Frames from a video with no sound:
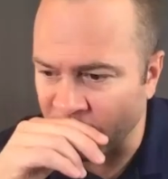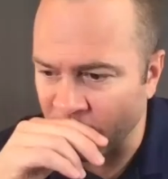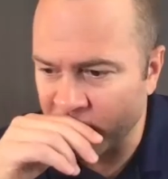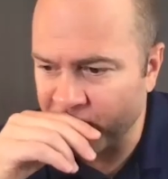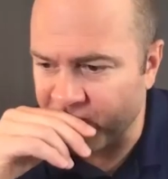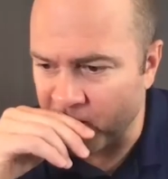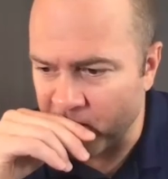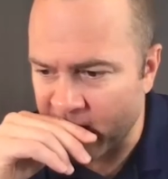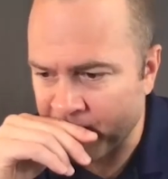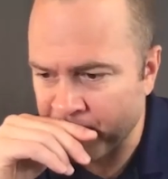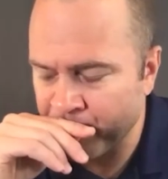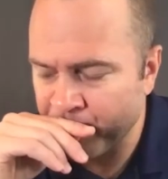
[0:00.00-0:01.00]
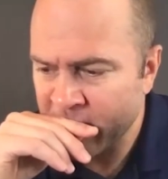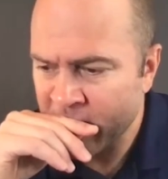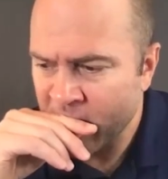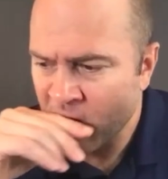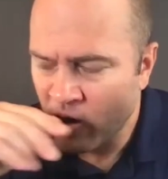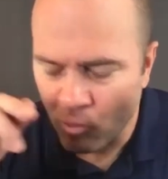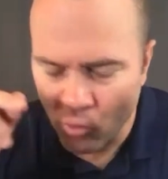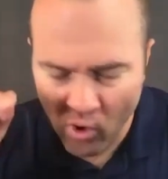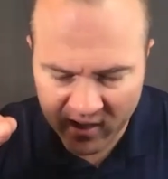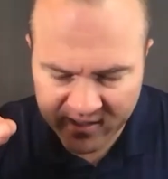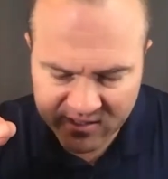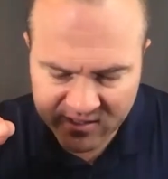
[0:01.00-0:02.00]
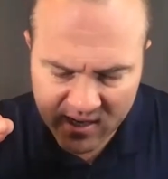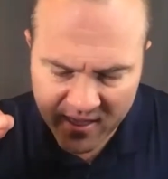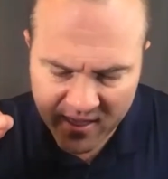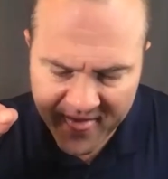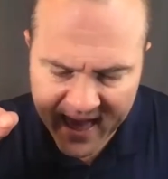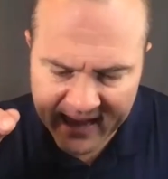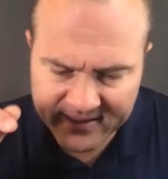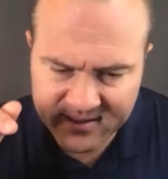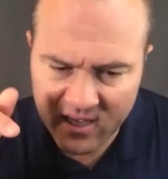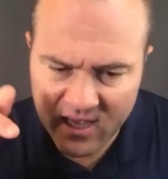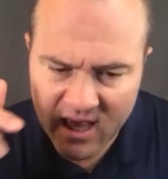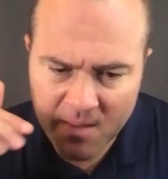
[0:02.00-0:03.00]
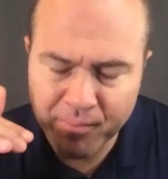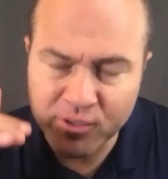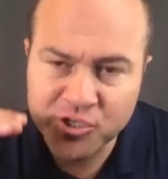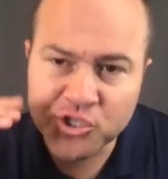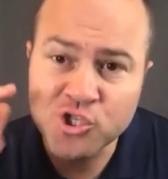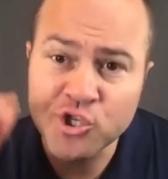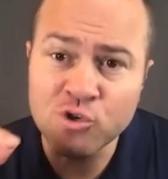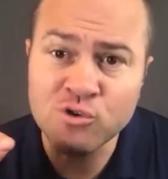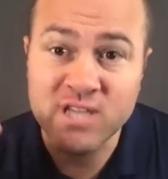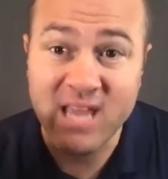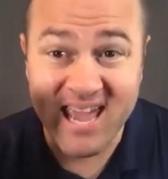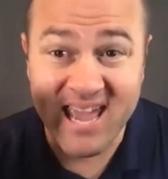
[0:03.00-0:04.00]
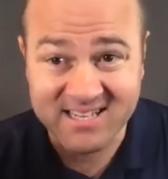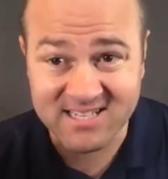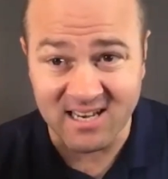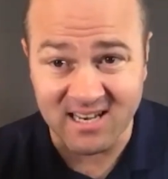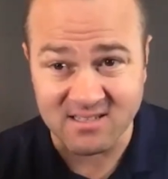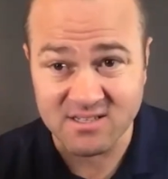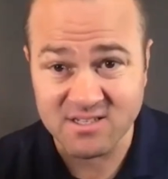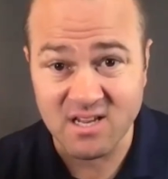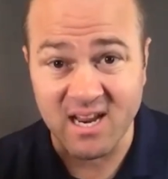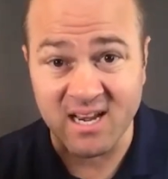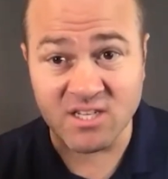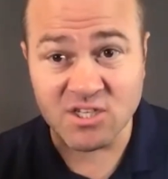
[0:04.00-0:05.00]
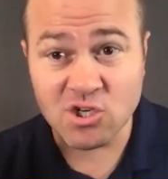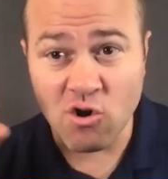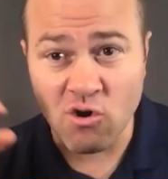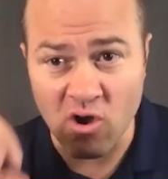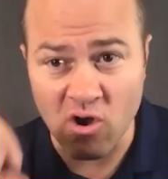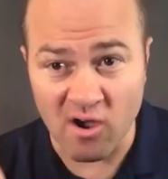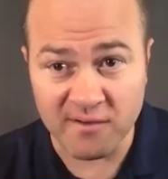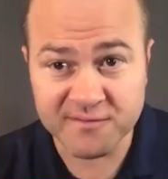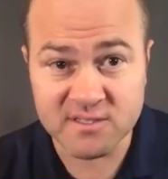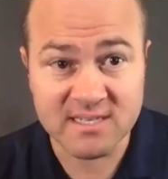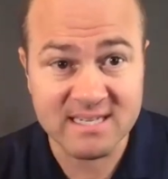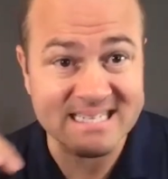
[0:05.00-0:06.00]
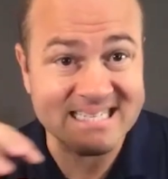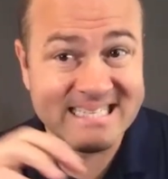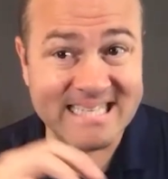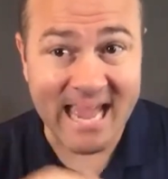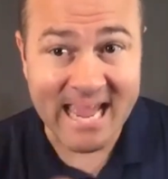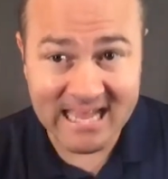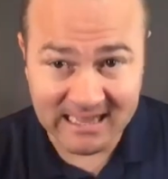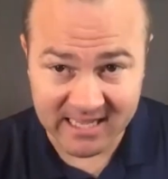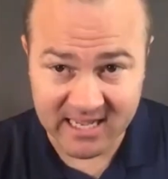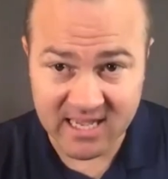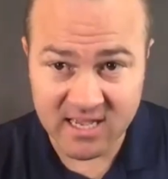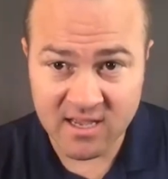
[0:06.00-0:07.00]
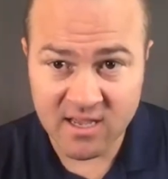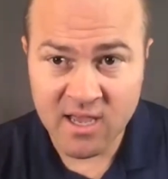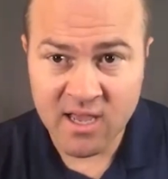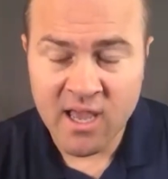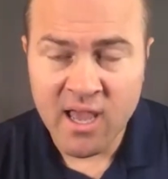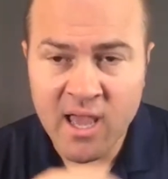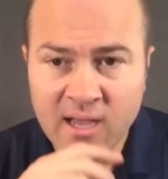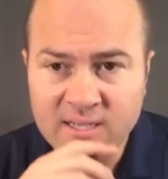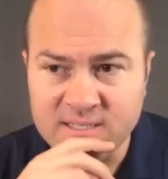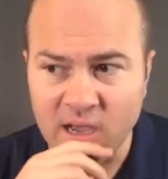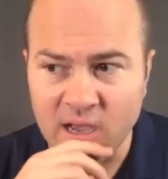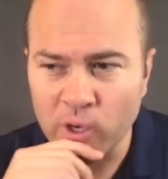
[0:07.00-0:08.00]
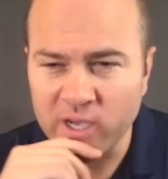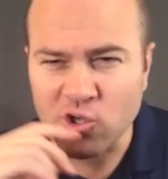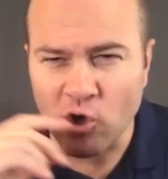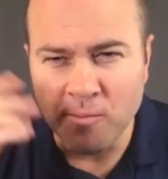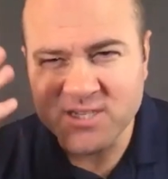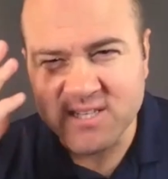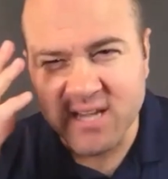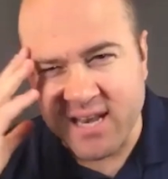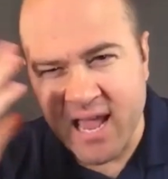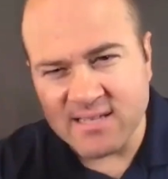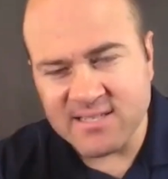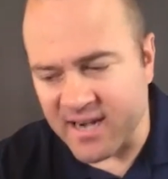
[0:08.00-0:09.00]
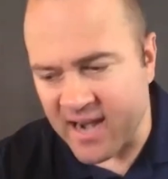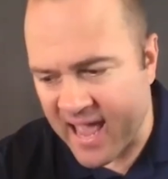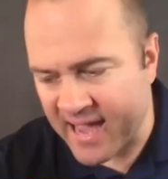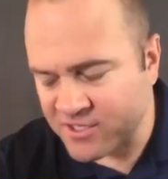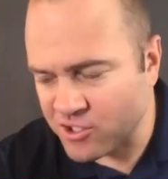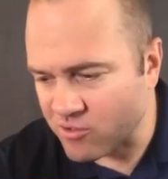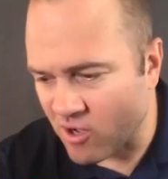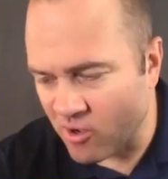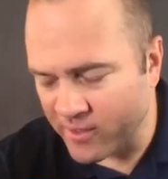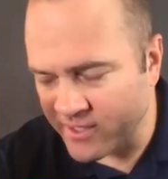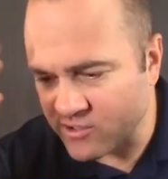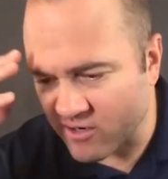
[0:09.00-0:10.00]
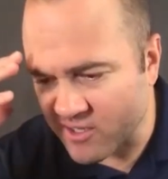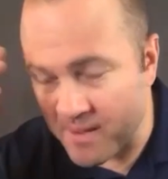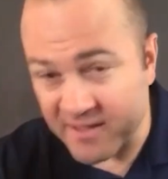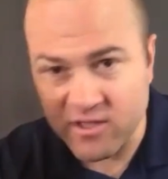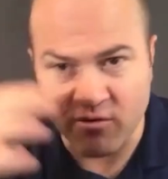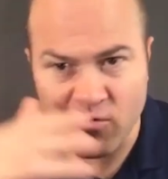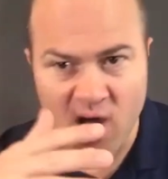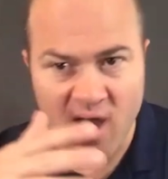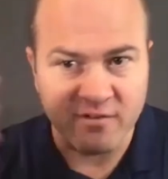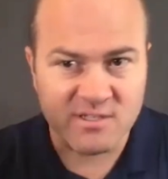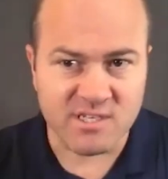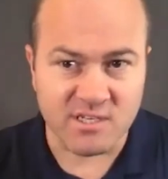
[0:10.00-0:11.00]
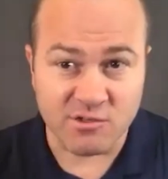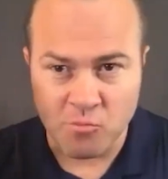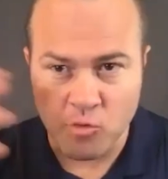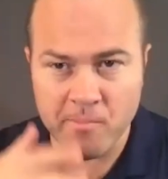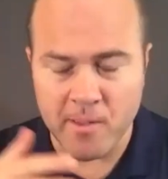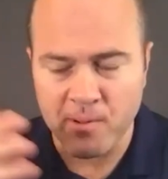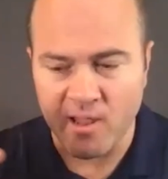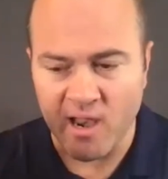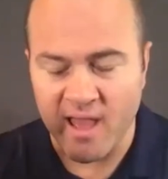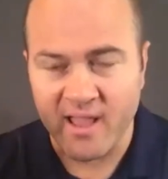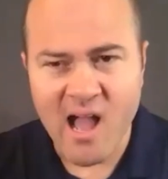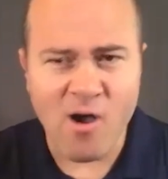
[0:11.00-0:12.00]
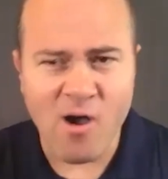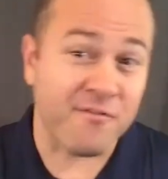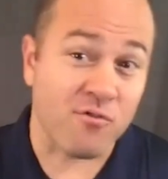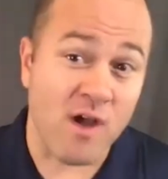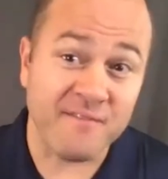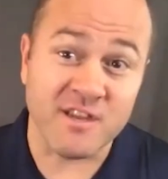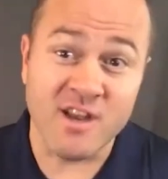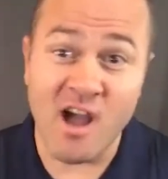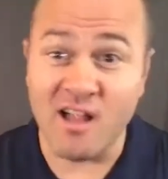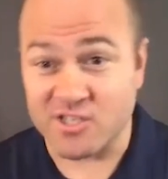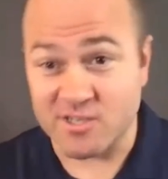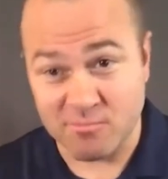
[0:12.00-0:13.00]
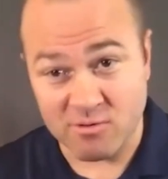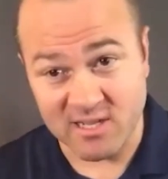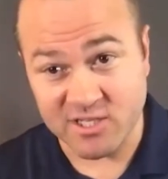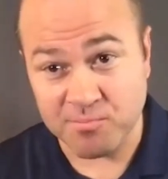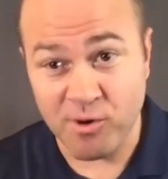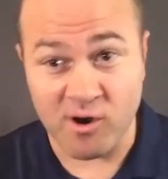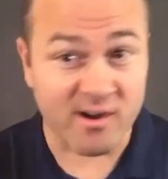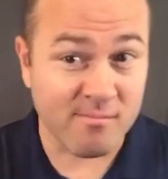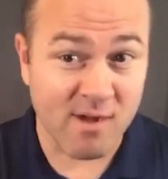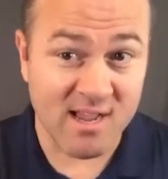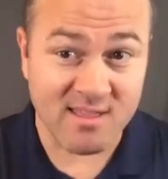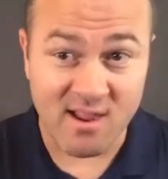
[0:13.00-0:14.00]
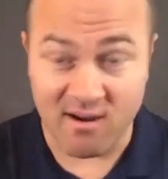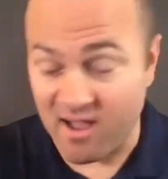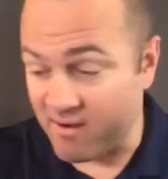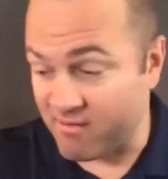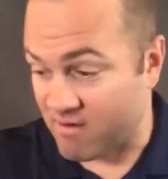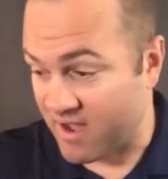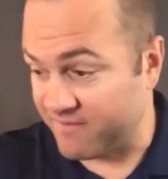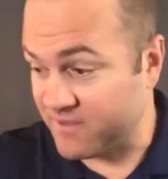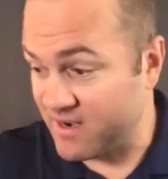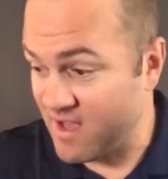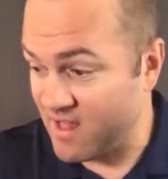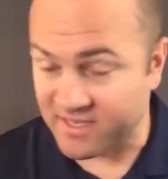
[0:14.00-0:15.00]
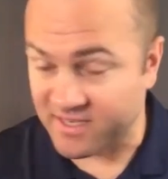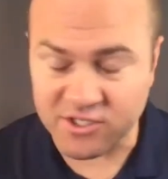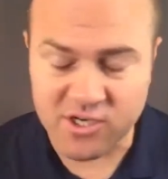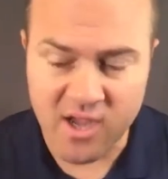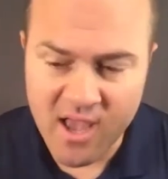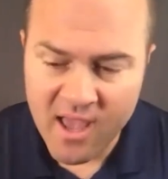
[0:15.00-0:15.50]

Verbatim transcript: learned from him was that he pursues excellence in his craft daily. So it's almost like Nelson Nash always talked about the arrival syndrome, where people are like, oh, I've arrived at knowledge. I'm really smart. I'm right there. I arrived at knowledge.